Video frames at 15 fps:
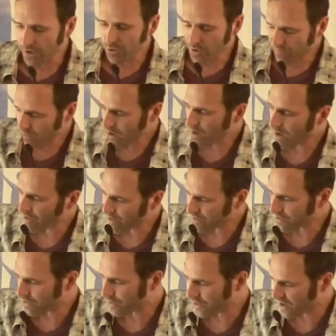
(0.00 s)
And you have a
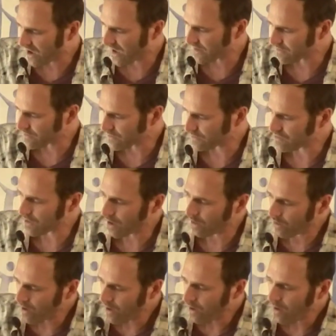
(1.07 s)
calling to cure cancer.
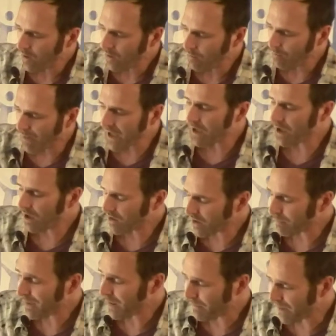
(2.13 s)
So my
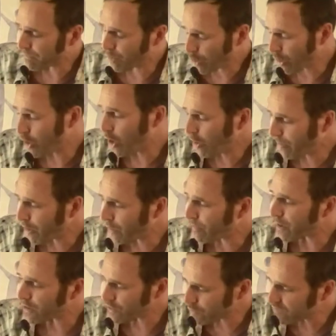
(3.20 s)
calling may be more
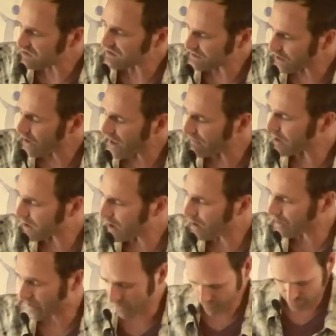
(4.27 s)
noble, but you still have a
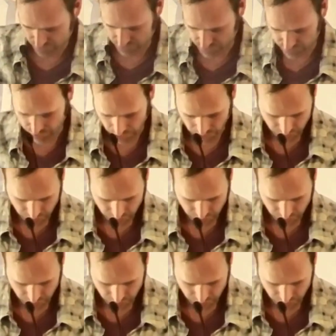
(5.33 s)
calling, which is